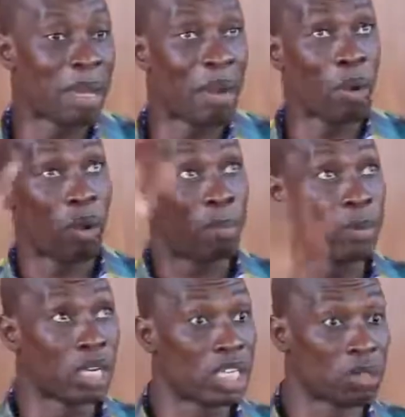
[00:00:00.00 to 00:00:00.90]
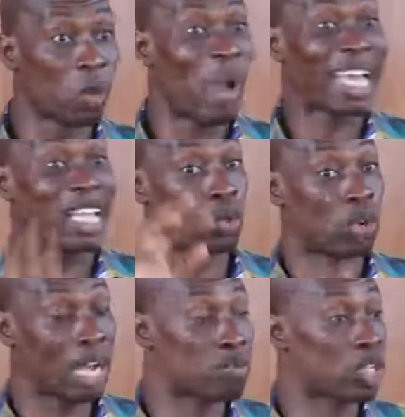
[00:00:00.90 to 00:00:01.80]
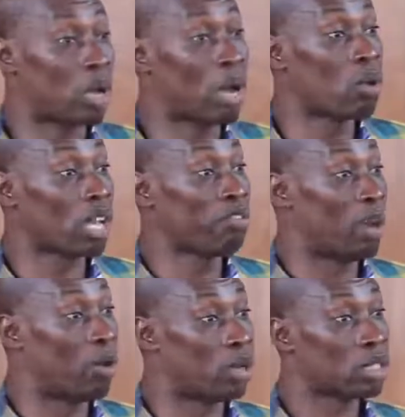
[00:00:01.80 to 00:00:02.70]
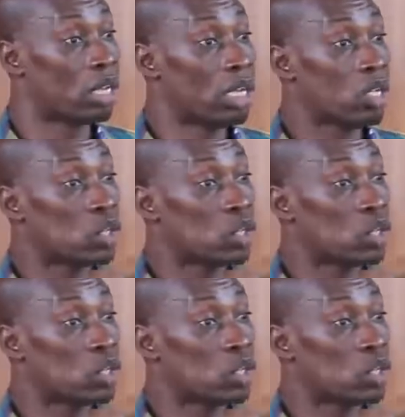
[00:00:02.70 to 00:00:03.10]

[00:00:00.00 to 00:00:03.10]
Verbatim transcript: I remember when we were building this, workers will come. Sometimes we're looking for about